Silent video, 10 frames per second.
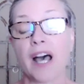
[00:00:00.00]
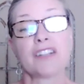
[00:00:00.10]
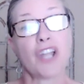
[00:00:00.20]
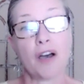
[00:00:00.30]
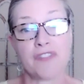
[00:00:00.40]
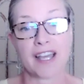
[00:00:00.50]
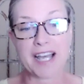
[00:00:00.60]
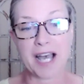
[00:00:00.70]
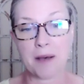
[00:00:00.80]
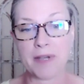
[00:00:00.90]
Love that
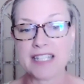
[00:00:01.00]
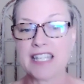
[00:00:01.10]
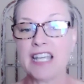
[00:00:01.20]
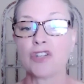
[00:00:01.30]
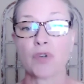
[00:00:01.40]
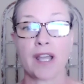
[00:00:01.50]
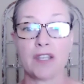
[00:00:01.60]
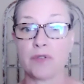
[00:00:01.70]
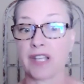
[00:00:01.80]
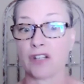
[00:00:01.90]
comment. Try
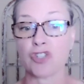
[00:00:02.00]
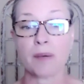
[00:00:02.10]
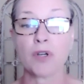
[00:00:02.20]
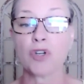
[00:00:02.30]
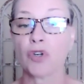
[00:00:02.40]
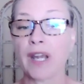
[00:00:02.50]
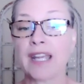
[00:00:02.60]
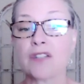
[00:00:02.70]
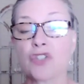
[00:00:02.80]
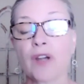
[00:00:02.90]
using jumbo
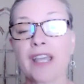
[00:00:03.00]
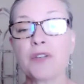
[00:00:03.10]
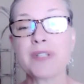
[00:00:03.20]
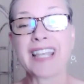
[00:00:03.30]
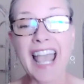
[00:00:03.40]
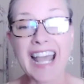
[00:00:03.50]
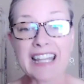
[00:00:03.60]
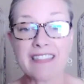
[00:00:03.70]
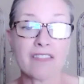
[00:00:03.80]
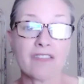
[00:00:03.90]
crayons. Try using
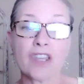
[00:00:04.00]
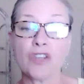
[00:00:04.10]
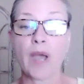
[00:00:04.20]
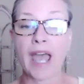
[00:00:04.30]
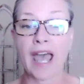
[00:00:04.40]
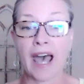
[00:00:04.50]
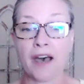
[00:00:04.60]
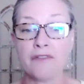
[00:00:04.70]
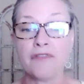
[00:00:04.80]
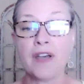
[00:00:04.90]
anything that you
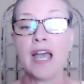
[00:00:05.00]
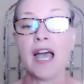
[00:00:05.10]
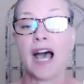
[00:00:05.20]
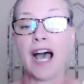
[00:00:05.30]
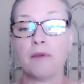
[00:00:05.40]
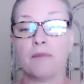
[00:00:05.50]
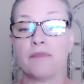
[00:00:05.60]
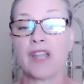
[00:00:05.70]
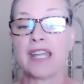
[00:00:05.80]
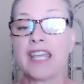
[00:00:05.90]
have
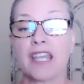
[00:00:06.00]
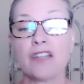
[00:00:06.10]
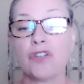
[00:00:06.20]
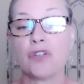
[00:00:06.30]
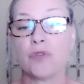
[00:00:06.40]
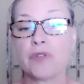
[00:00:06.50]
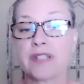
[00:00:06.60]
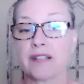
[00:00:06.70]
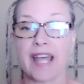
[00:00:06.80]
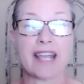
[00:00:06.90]
that he can
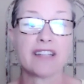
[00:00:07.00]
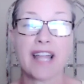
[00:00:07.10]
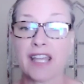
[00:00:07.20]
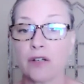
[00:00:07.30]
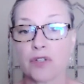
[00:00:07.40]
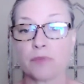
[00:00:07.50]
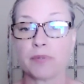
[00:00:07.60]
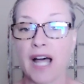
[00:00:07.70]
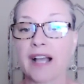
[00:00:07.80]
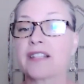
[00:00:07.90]
use, like Legos or
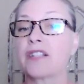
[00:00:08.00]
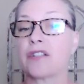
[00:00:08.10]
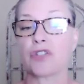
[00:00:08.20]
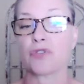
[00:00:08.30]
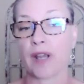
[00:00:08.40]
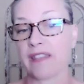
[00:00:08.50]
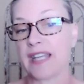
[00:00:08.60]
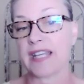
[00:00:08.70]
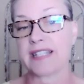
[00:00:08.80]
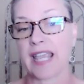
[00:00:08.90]
blocks, to
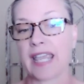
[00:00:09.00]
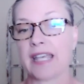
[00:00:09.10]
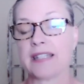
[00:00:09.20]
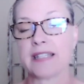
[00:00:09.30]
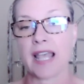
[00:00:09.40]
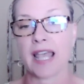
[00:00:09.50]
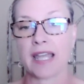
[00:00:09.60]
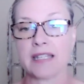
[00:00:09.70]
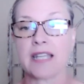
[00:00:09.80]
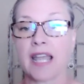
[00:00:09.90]
strengthen his hands
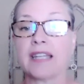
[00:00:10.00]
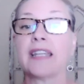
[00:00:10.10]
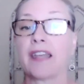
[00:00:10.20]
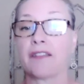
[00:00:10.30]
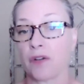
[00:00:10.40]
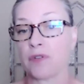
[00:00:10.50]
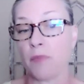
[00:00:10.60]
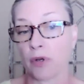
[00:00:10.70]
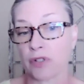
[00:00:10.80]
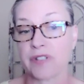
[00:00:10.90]
and get those
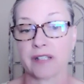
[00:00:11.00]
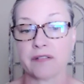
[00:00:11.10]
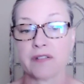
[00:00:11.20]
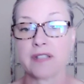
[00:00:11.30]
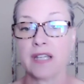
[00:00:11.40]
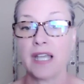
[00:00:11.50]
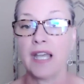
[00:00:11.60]
motor skills